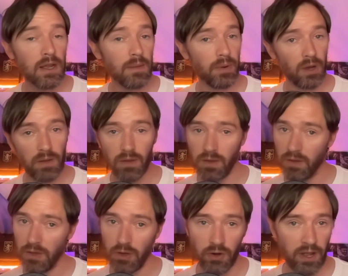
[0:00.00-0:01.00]
But
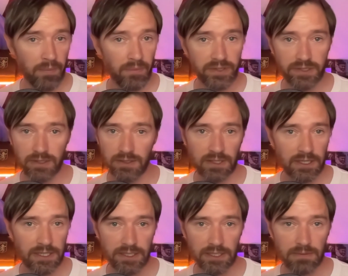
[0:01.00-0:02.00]
Unai Emery
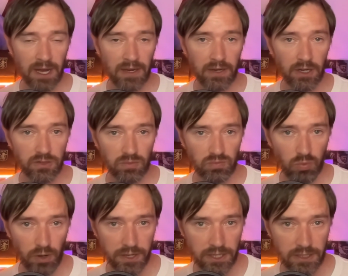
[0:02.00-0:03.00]
sees this man, knows what
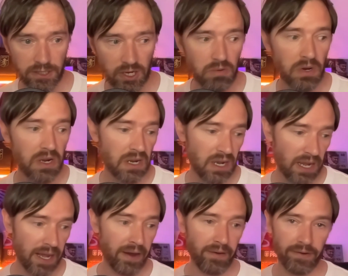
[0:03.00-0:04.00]
he can do,
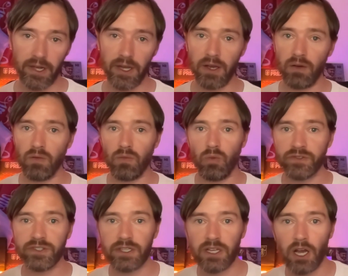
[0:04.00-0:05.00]
and wants
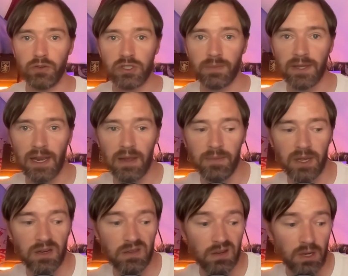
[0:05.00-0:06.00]
to coach him and get him in.
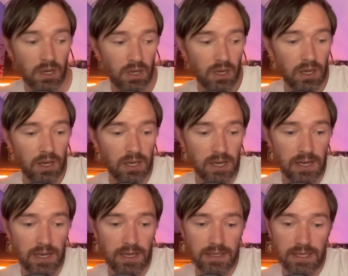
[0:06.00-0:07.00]

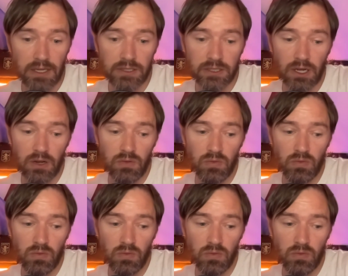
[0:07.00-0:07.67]
And so